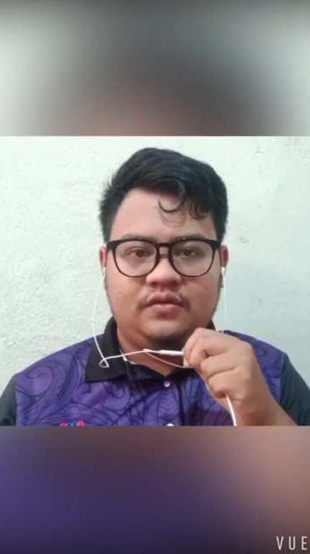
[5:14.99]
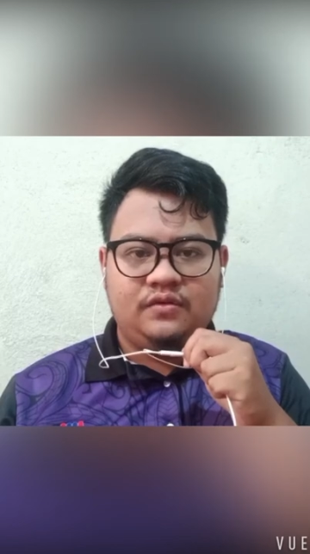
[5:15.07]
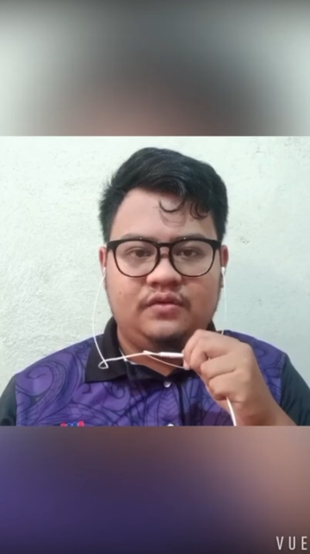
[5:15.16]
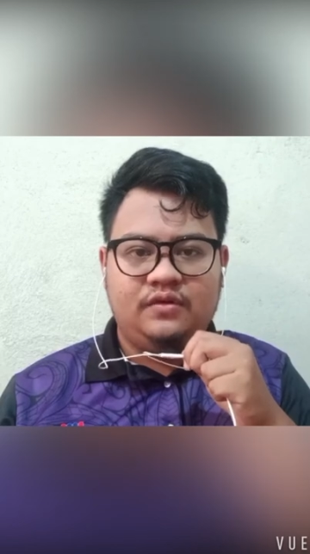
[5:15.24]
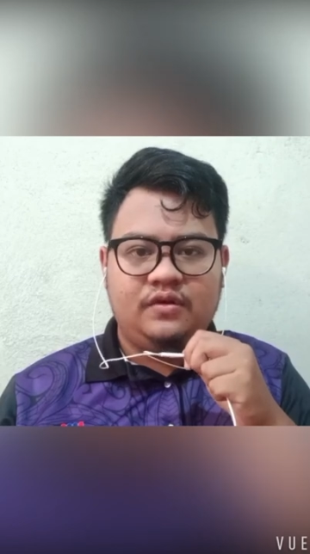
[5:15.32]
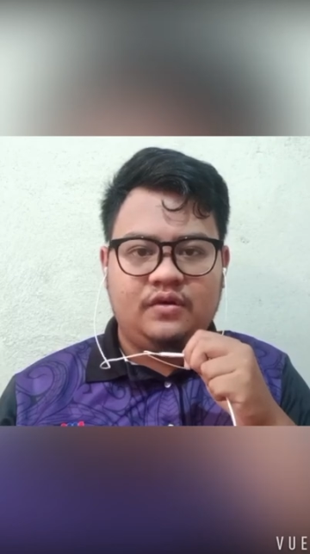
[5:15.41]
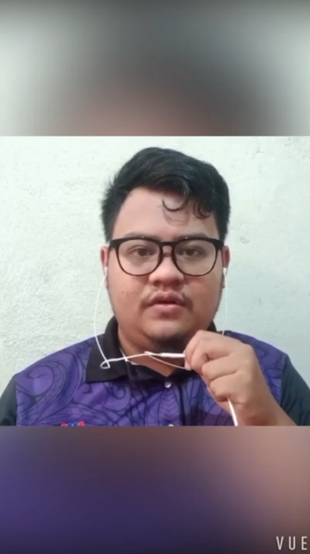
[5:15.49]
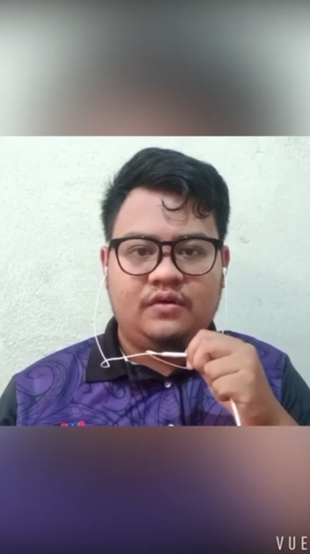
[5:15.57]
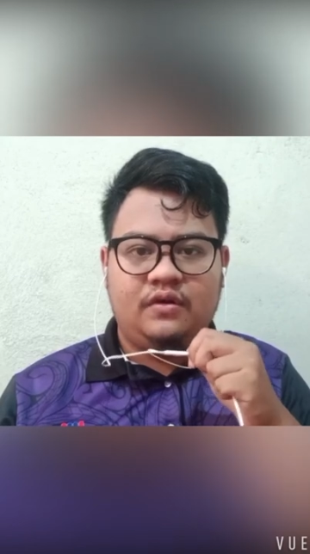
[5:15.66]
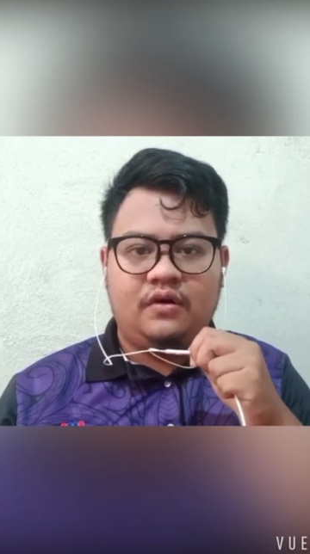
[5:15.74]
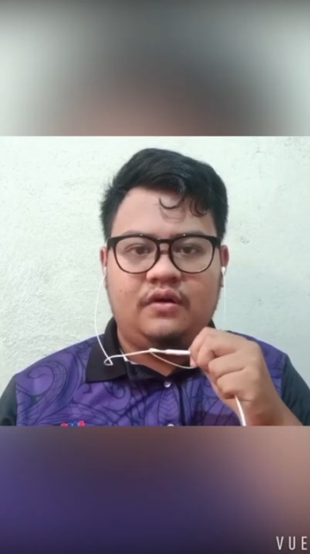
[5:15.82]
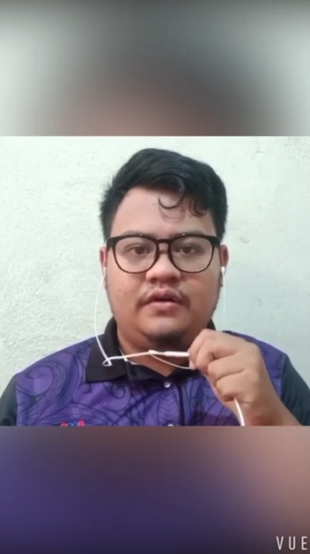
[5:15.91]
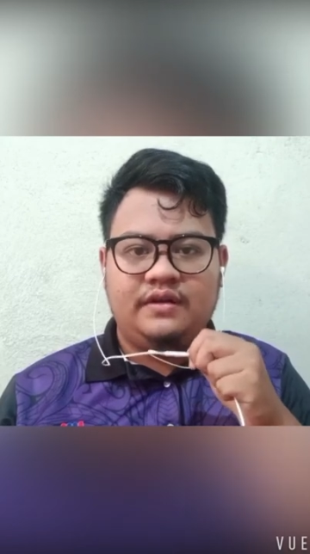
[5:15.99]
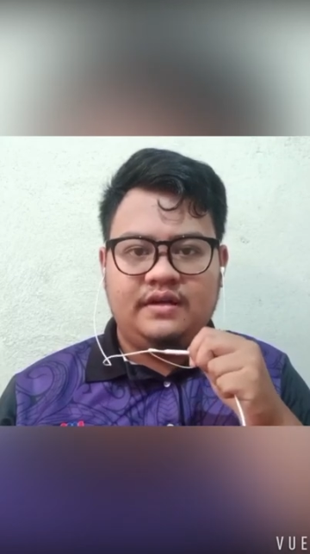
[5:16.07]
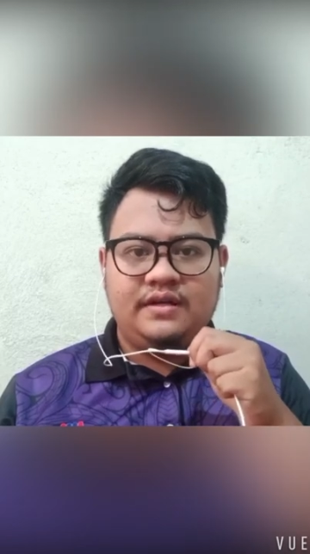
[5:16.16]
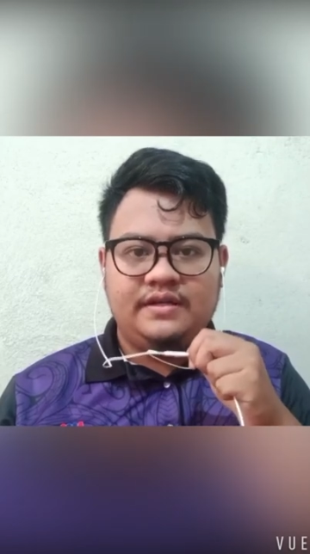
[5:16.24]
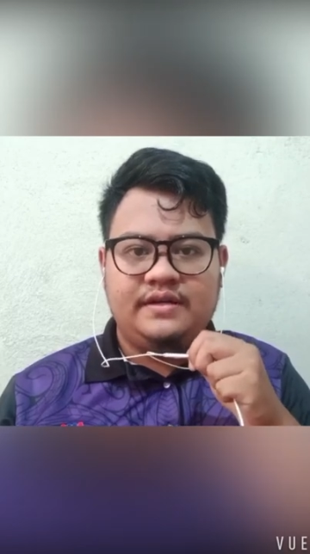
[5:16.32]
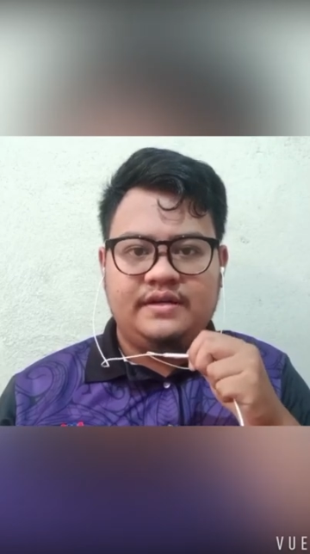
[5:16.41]
to know or
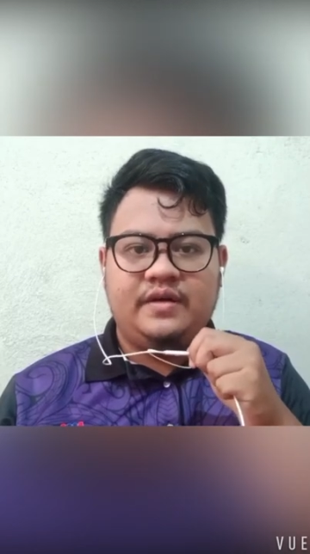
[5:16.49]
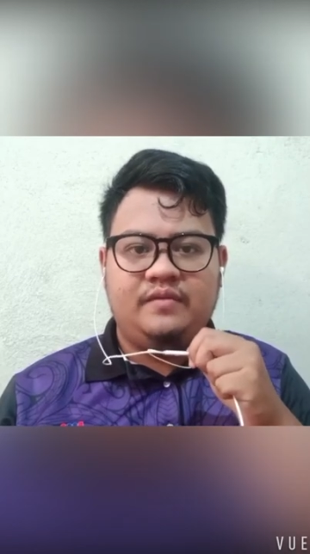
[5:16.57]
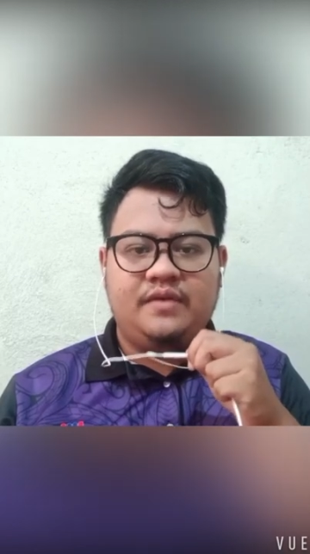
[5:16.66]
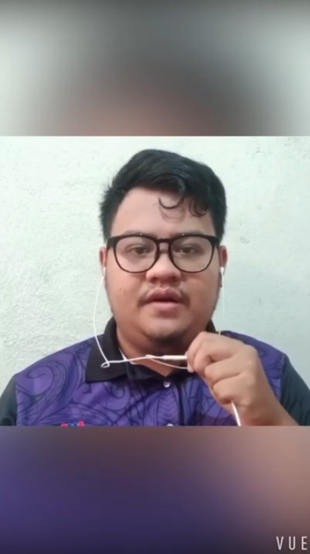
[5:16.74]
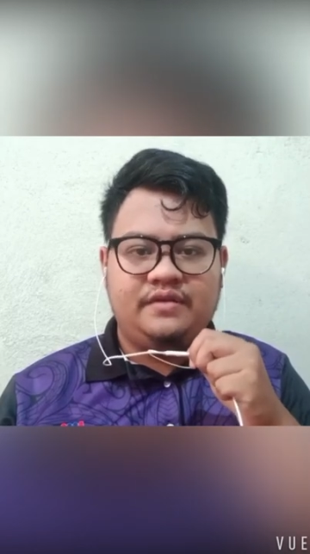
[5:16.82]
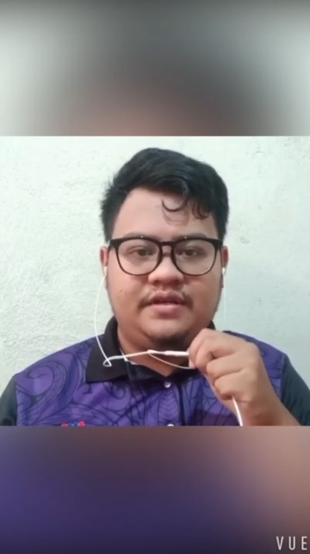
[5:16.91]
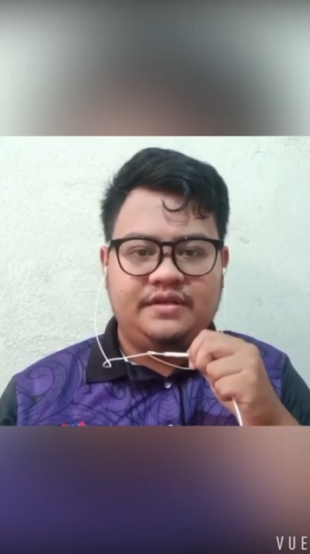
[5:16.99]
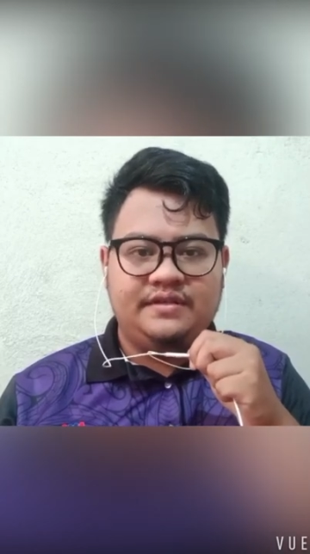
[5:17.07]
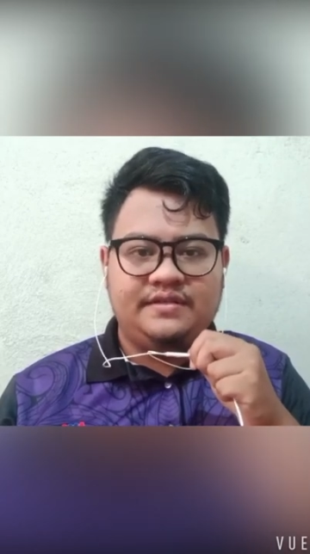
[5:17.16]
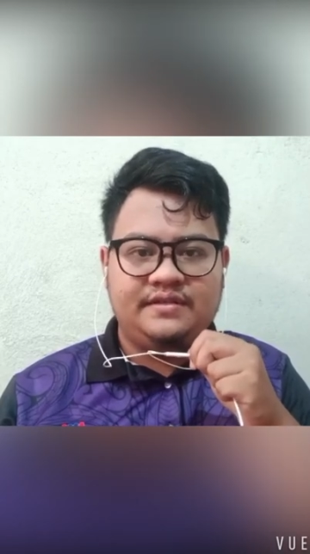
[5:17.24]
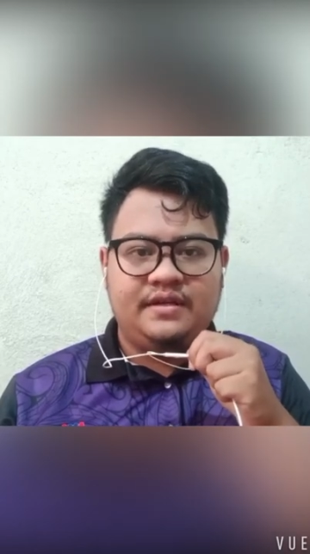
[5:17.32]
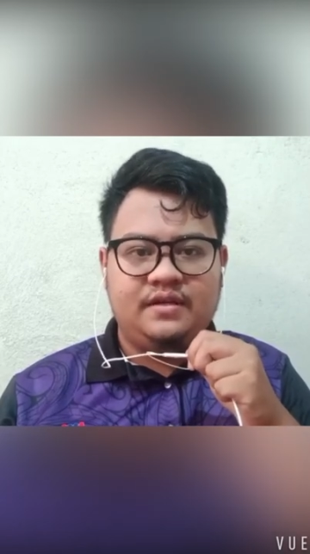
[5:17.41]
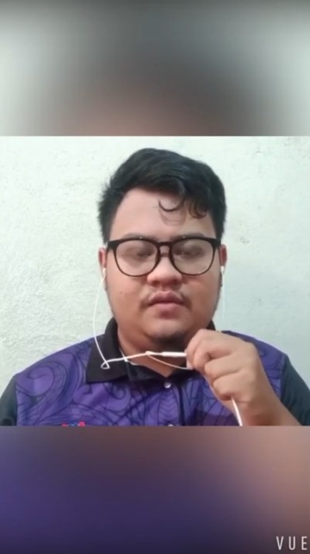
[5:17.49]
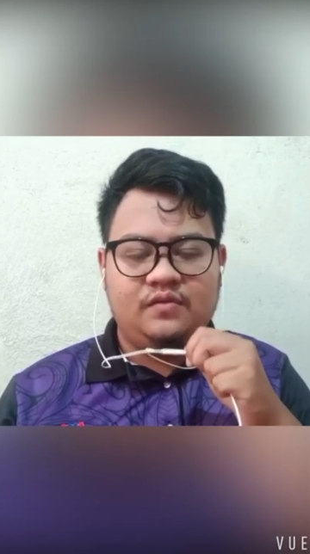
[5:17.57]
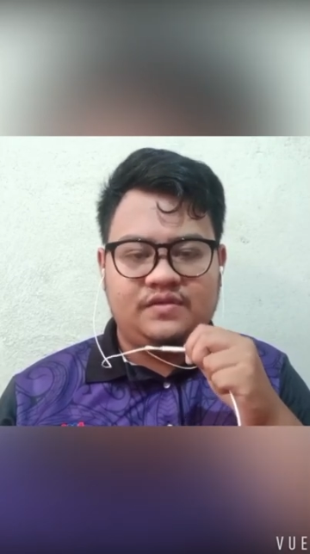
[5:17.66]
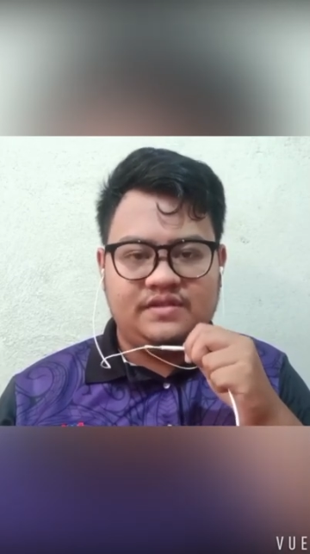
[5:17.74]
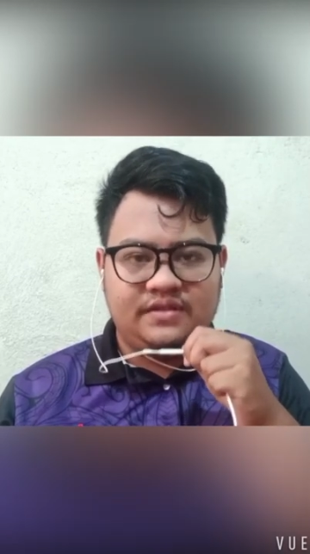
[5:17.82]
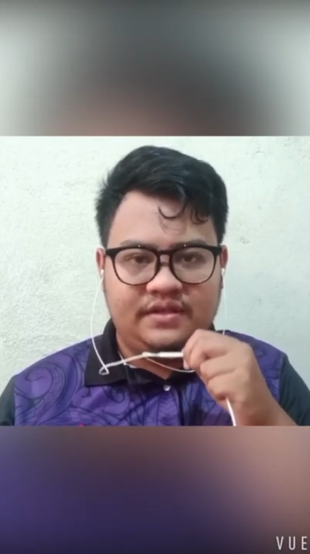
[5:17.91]
learn about the state
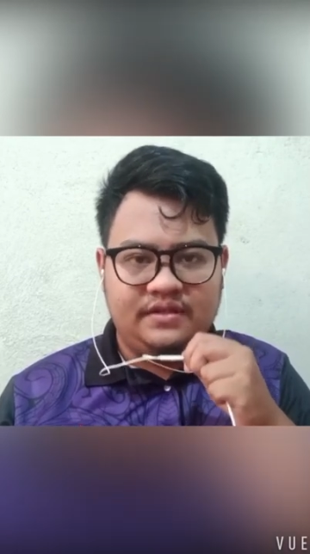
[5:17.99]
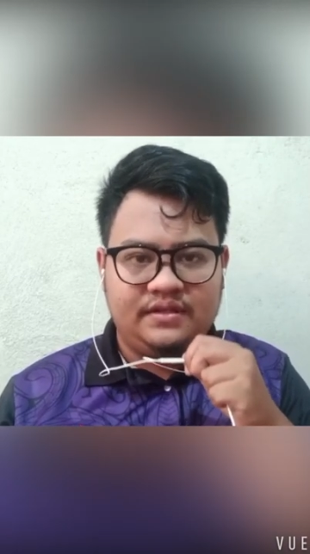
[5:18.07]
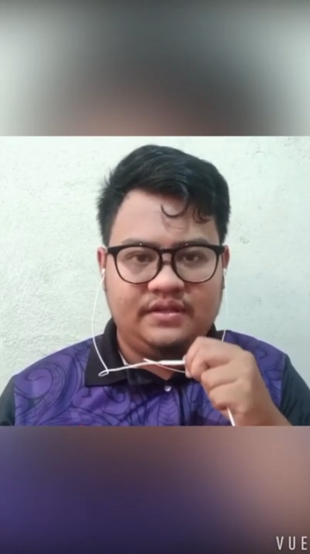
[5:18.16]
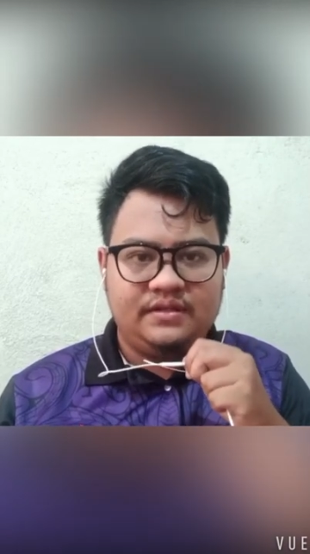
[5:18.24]
visited.